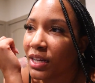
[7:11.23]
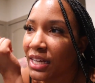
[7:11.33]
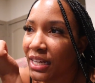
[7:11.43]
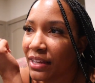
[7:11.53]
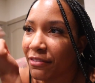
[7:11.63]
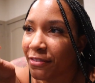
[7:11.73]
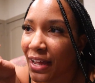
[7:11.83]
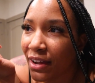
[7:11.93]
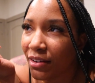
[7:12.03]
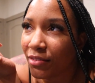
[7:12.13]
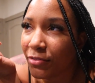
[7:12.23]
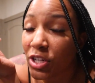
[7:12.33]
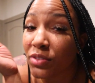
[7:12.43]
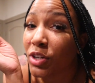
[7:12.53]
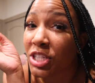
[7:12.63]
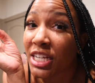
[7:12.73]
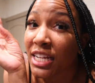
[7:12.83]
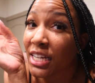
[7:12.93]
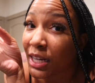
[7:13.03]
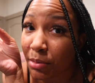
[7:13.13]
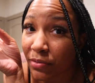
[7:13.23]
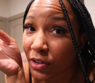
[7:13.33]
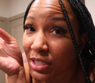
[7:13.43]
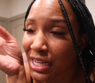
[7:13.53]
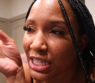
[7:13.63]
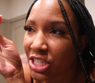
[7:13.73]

cut and filed? First of all, she didn't cut them the first time.